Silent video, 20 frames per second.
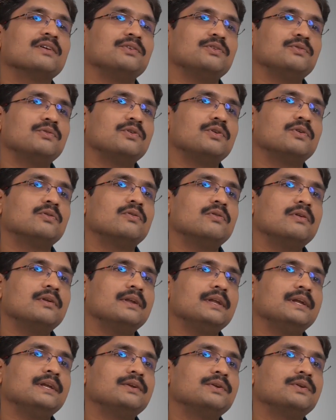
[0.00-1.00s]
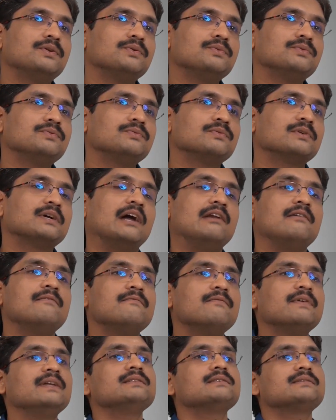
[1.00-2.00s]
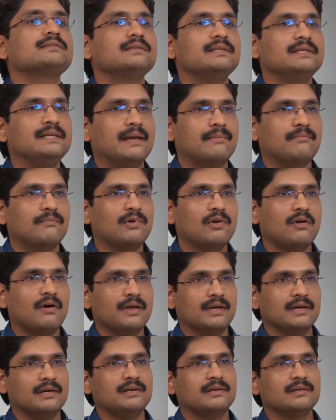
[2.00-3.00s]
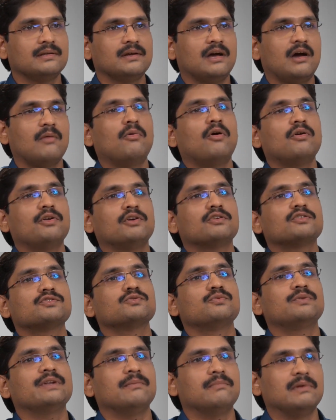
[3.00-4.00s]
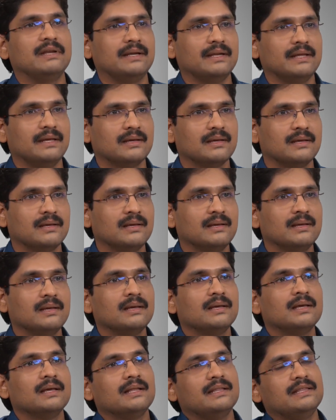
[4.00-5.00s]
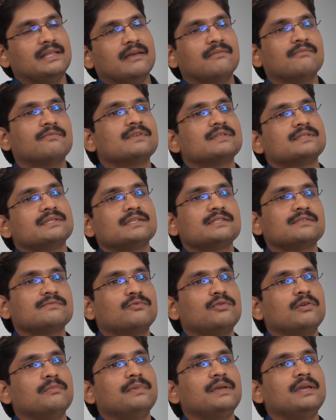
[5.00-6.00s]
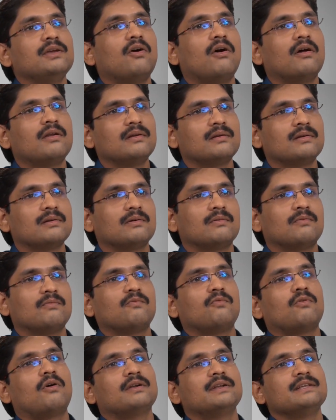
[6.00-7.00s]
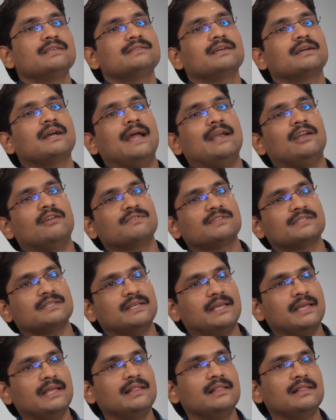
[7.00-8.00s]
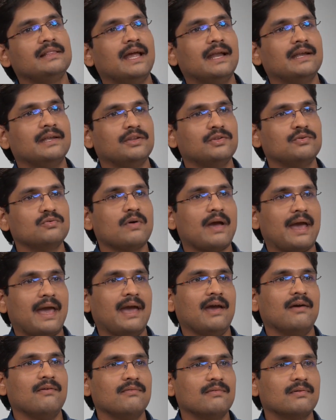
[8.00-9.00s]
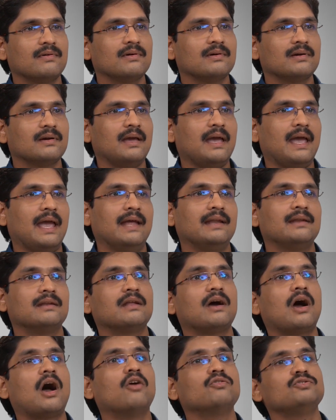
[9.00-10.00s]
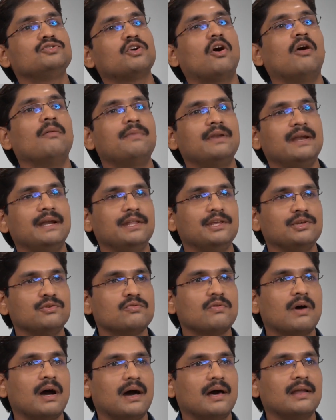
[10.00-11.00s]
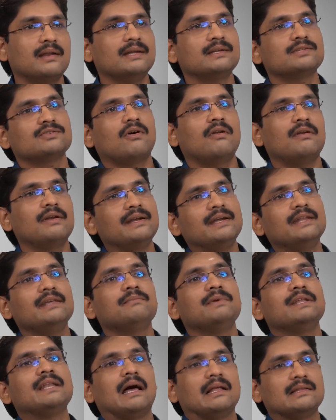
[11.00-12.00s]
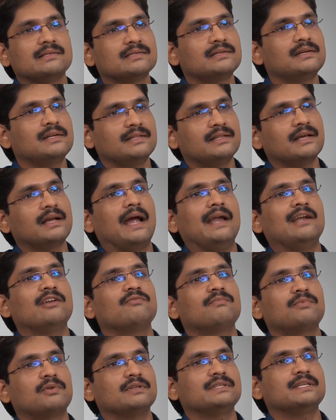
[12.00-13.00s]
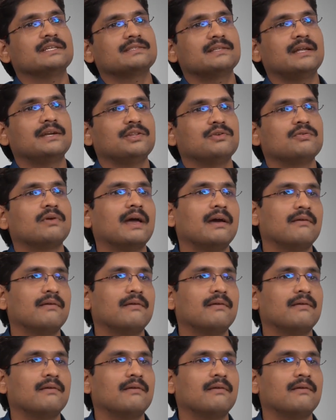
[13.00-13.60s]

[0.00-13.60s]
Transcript: You don't need to convince the employer about your suitability. The emphasis would be on what is the kind of skill that you have and how job ready you are, it's already been answered in the kind of projects that you